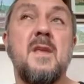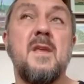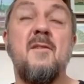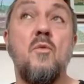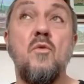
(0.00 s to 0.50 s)

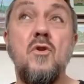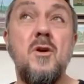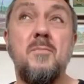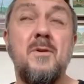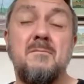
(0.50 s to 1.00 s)
were.
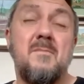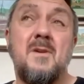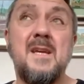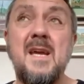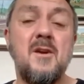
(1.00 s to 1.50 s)
But
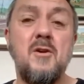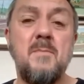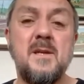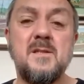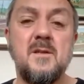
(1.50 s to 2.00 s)
again, going
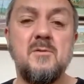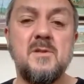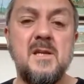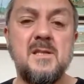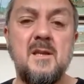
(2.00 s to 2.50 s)
back to those
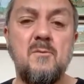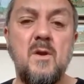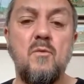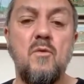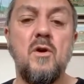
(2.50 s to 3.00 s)
days, I think
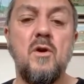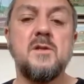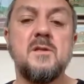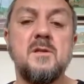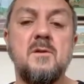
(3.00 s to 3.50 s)
we worked.
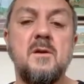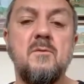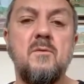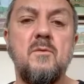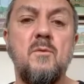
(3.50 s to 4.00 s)

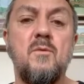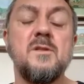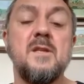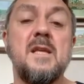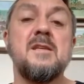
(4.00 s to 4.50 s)
It
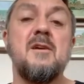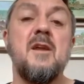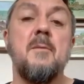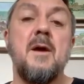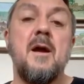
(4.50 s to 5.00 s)
wasn't
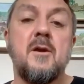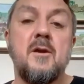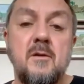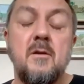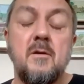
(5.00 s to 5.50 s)
necessarily
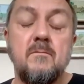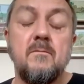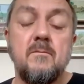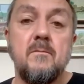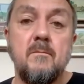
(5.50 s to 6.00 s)

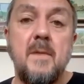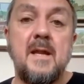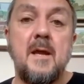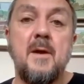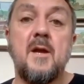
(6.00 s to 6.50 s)

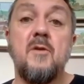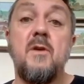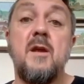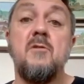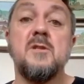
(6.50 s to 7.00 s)
mainly about
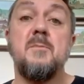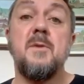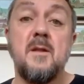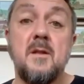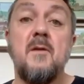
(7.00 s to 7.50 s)
career. It was
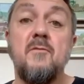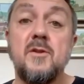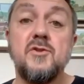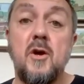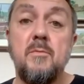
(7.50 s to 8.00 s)
about the love of the
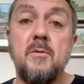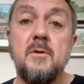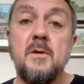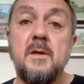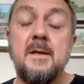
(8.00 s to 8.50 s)
job.
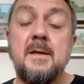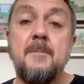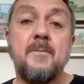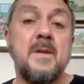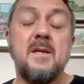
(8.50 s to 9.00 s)

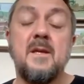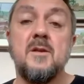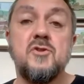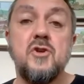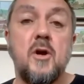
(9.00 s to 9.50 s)
I think
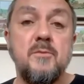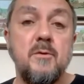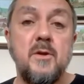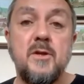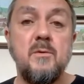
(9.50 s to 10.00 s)
the job that
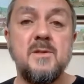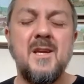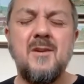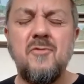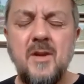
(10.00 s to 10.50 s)
we do is
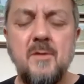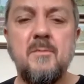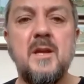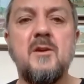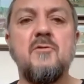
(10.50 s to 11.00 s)

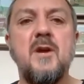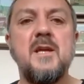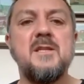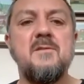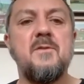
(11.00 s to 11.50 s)
incredibly
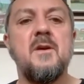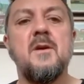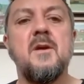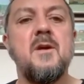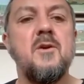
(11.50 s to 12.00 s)
creative.
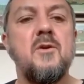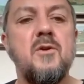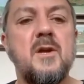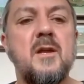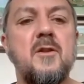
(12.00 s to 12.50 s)

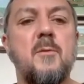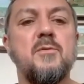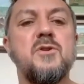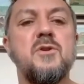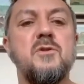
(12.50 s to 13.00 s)
You get the
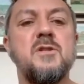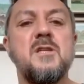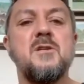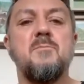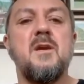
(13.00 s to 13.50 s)
opportunity
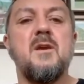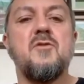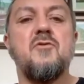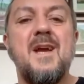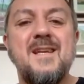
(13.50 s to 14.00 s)
to be
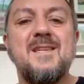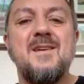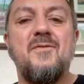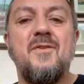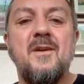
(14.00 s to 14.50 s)
creative